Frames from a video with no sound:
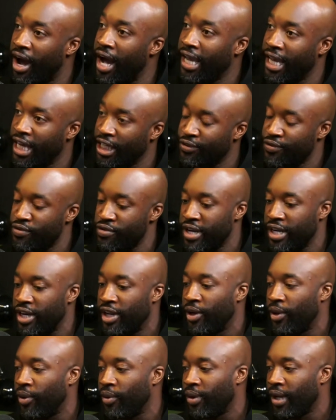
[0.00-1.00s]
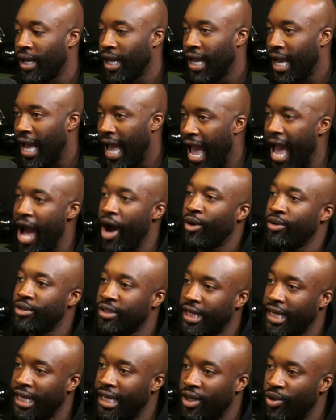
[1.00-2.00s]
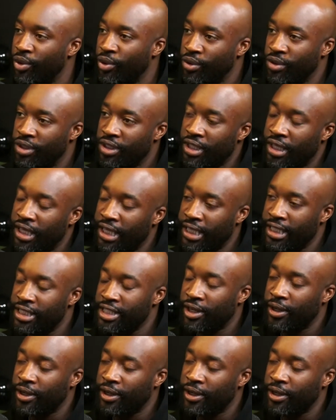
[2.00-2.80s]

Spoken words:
Ajax 3-0. How do they lose to Leeds